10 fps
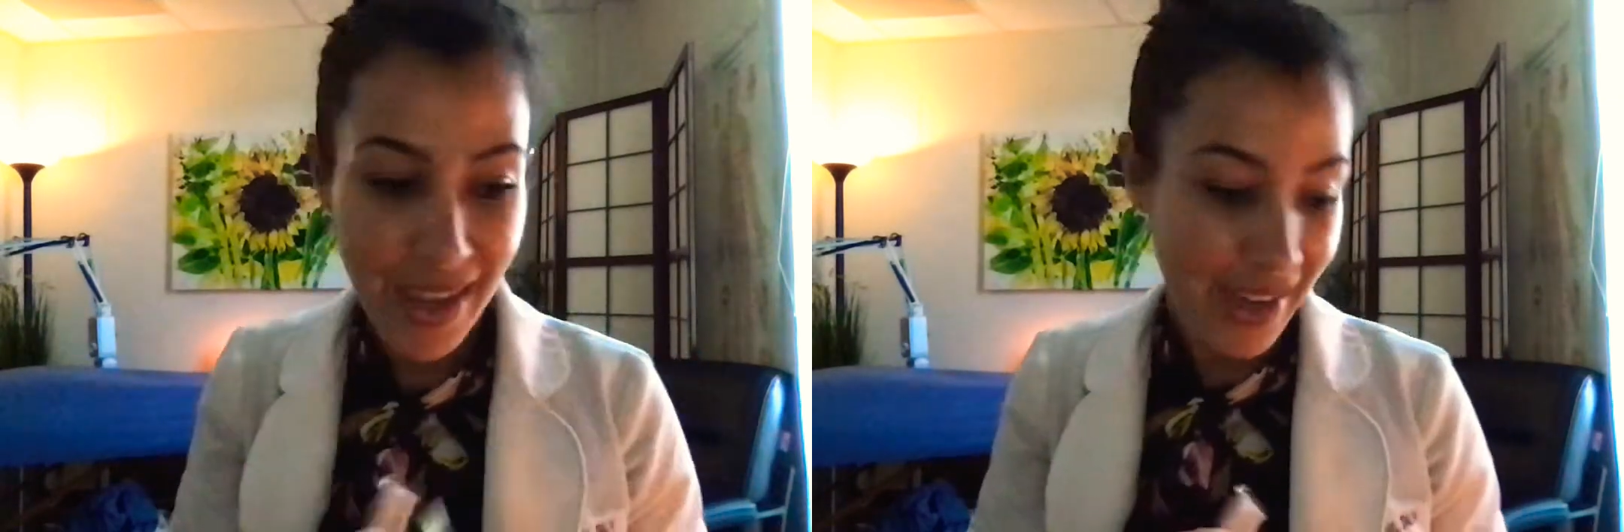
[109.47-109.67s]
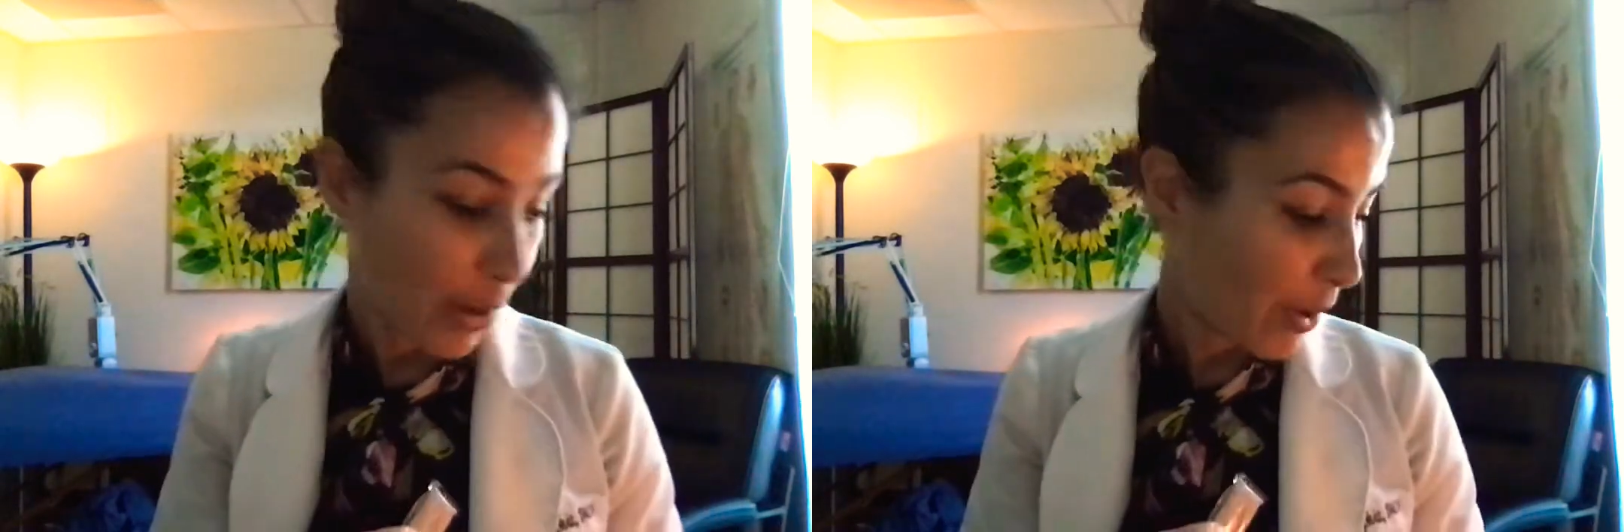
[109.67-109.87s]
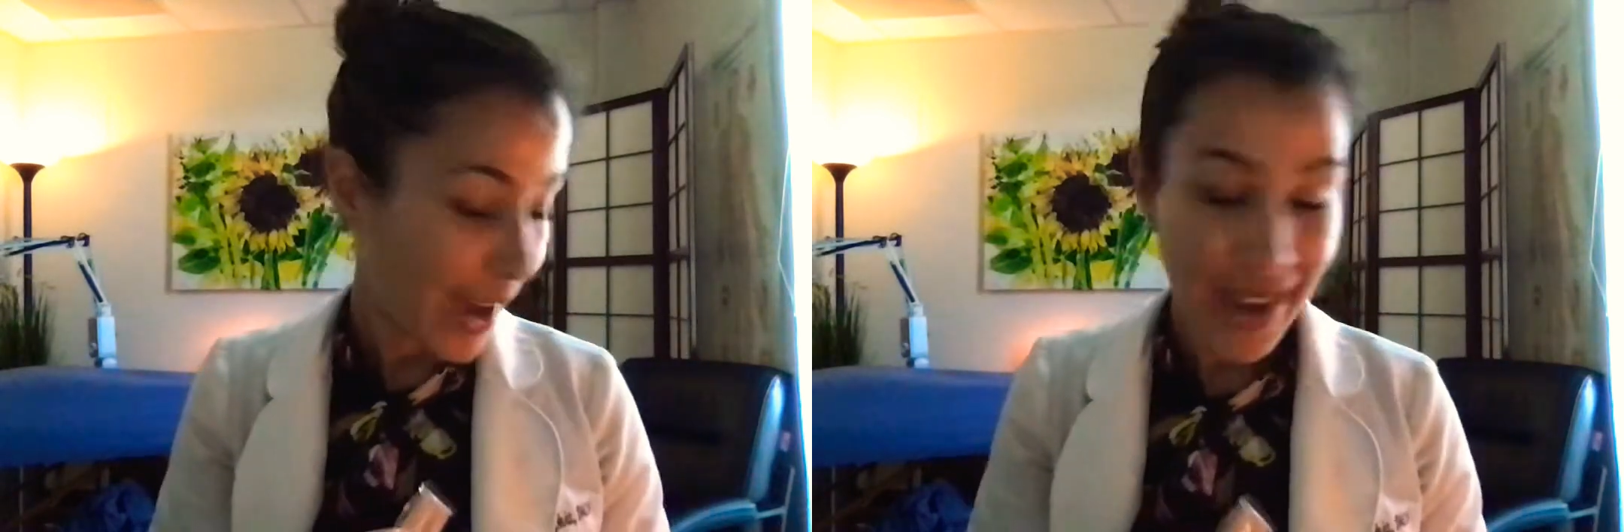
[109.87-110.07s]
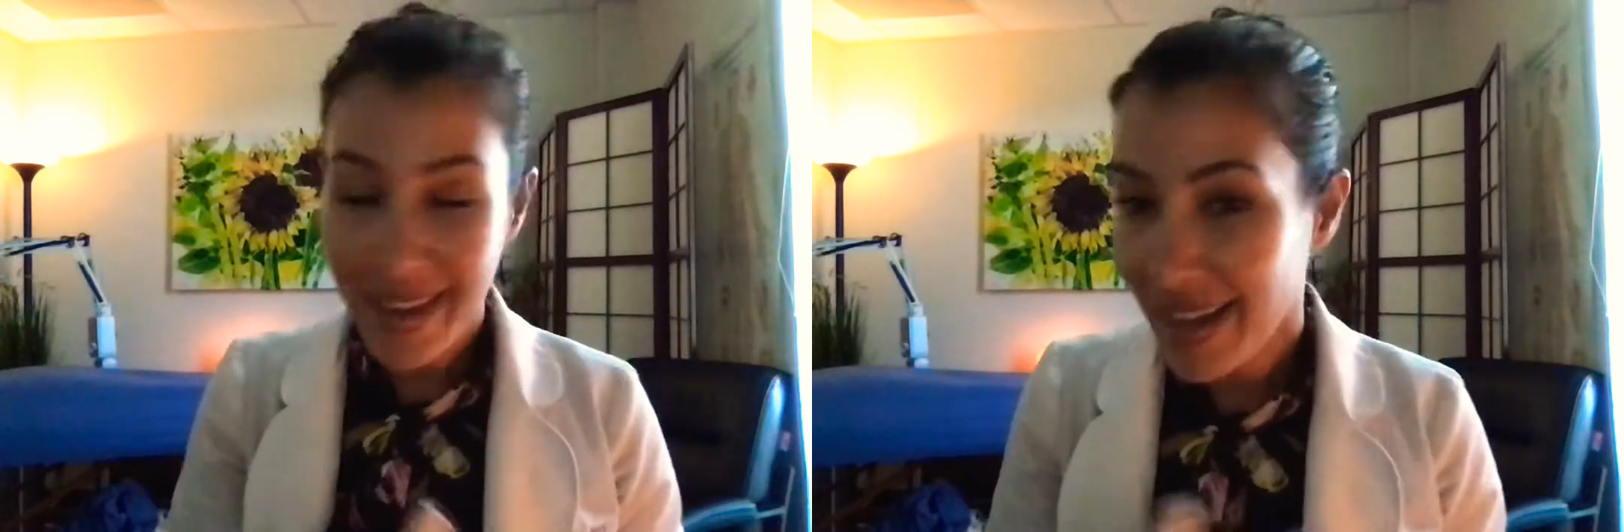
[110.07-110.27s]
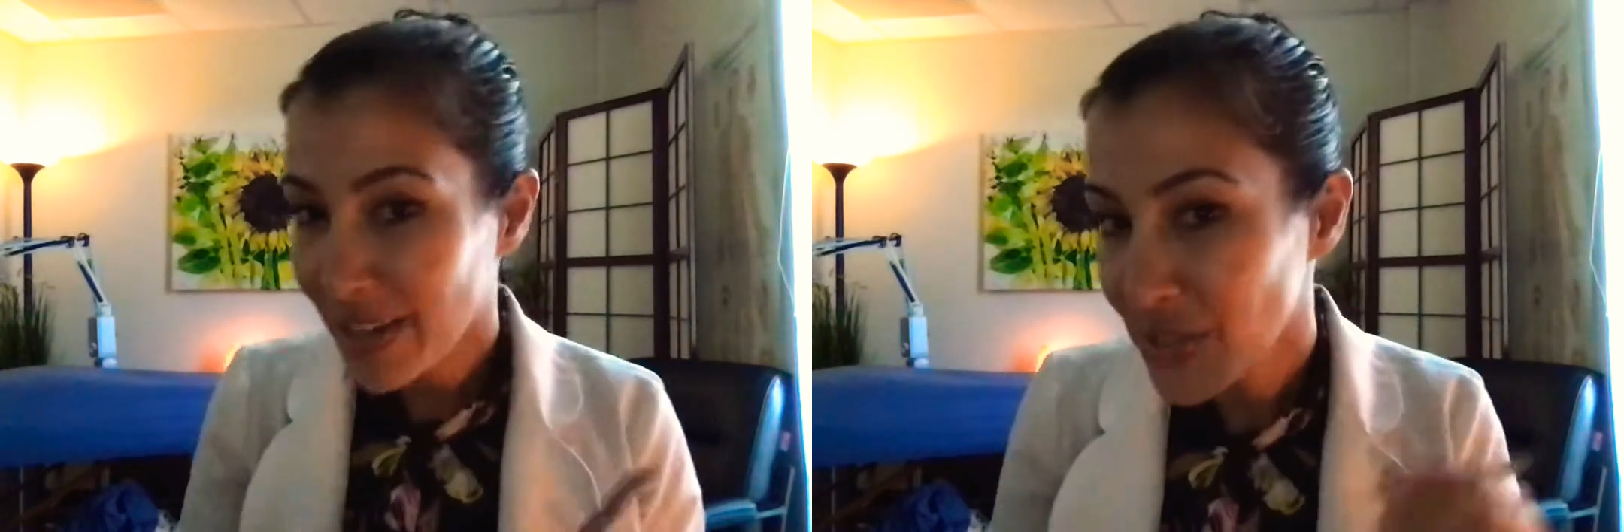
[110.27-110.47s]
Now, I
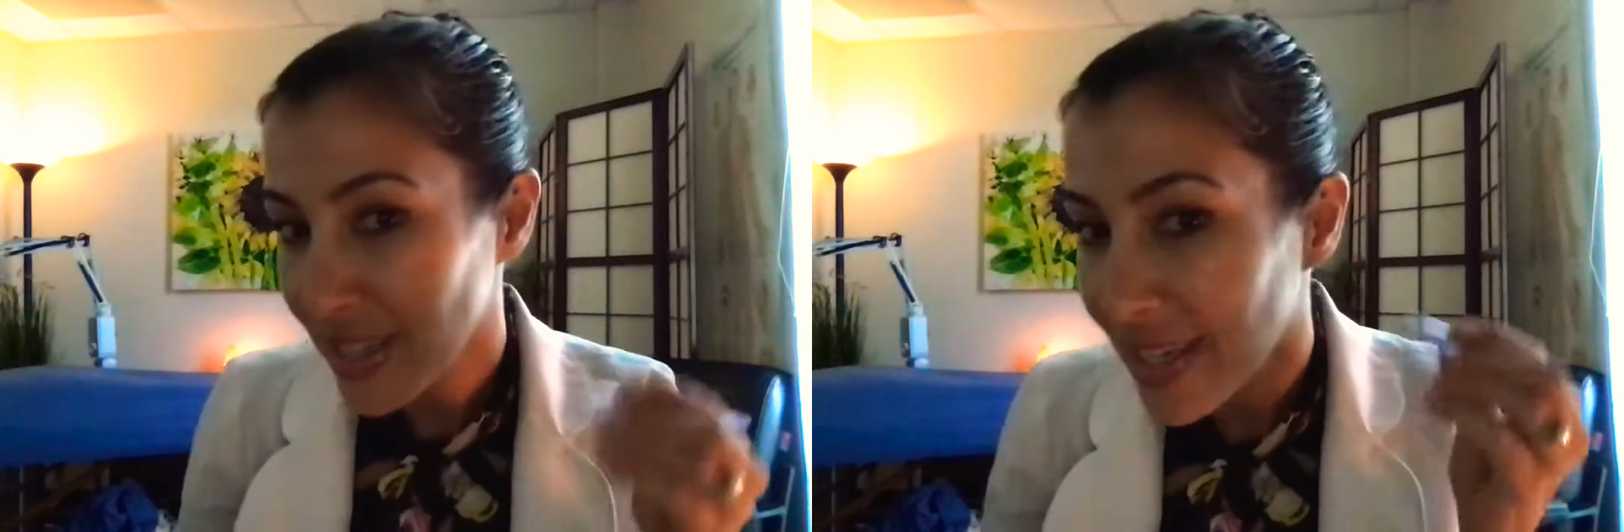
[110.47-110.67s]
actually,